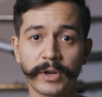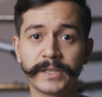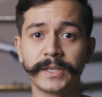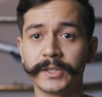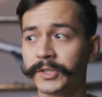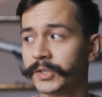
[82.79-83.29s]

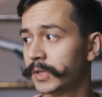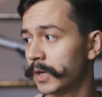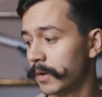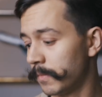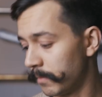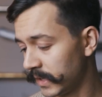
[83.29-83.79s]
British
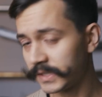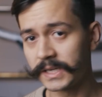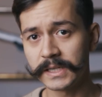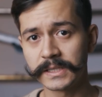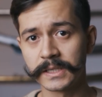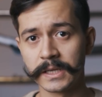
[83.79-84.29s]

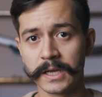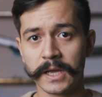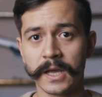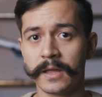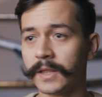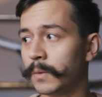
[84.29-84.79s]
musket
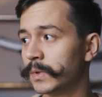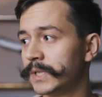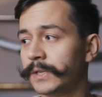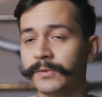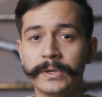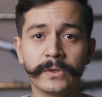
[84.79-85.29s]
that was
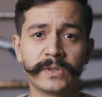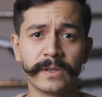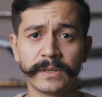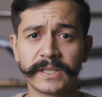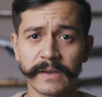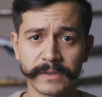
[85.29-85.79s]
introduced in
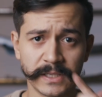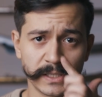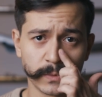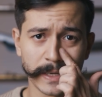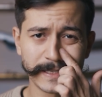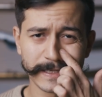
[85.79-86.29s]
the
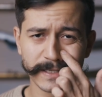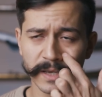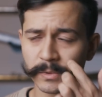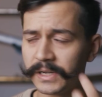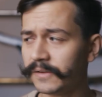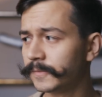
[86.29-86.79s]
1720s, I
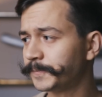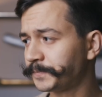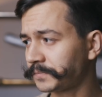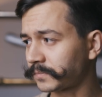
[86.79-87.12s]
believe.